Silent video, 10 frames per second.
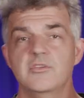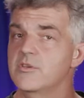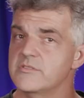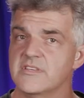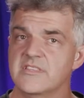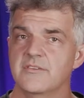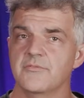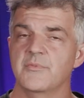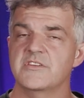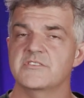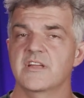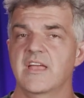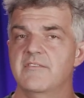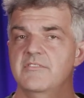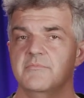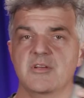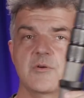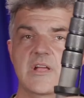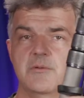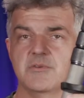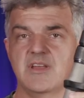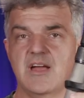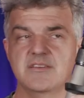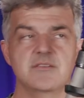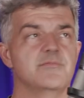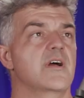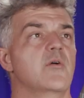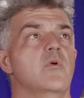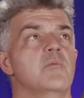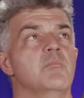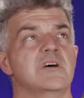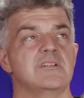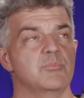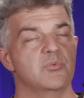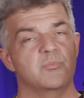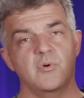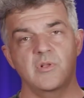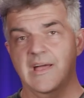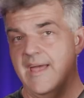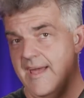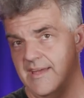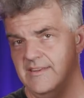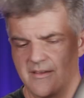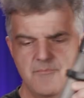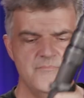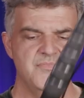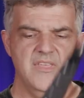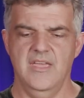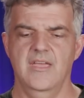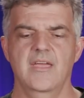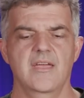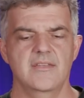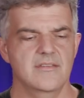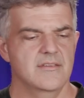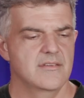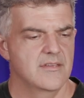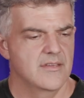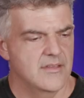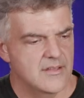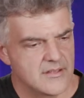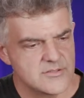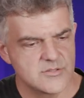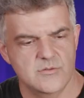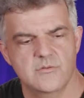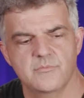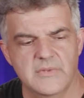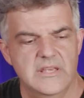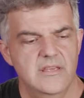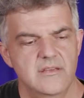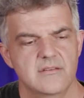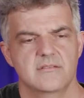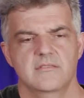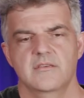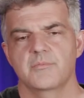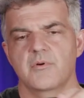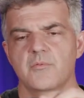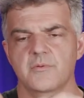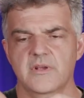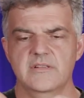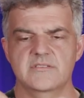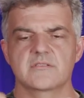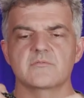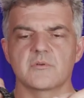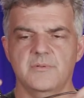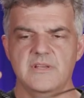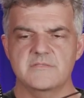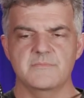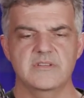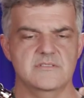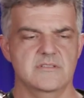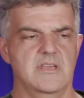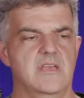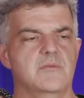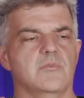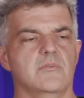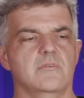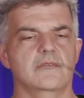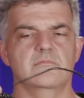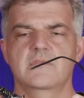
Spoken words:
Using the information I gave them, they were able to identify what model boom pole I had and sold me the appropriate replacement cable.